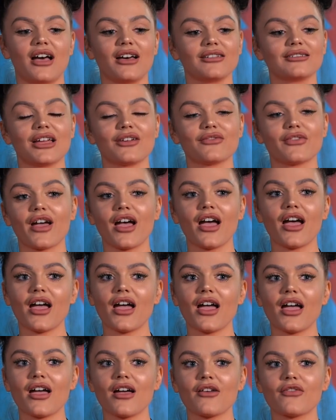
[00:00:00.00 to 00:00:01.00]
I'll never
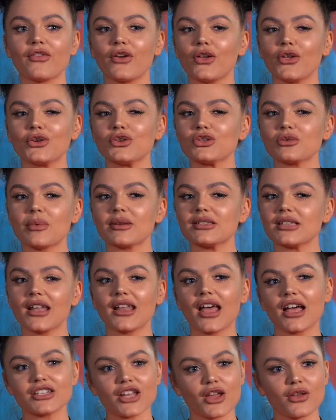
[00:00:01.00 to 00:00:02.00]
feel
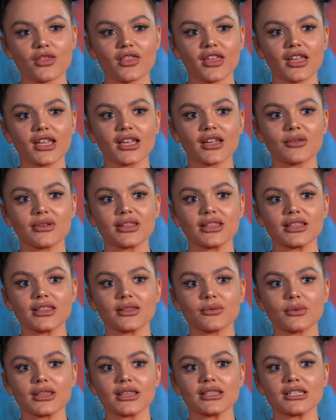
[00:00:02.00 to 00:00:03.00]
100%, I don't think, with,
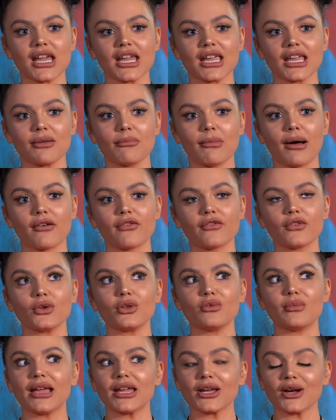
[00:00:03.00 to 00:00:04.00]
with taking my
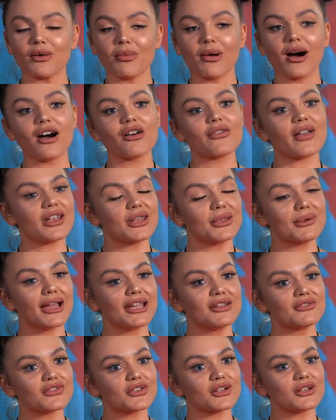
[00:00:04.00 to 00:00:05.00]
full makeup off
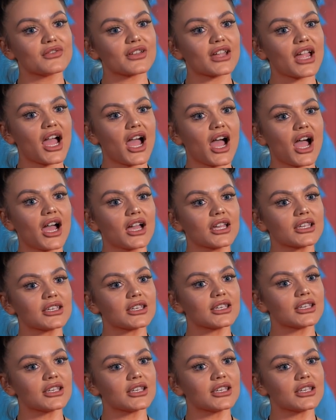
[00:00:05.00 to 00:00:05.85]
anyway in front of a guy.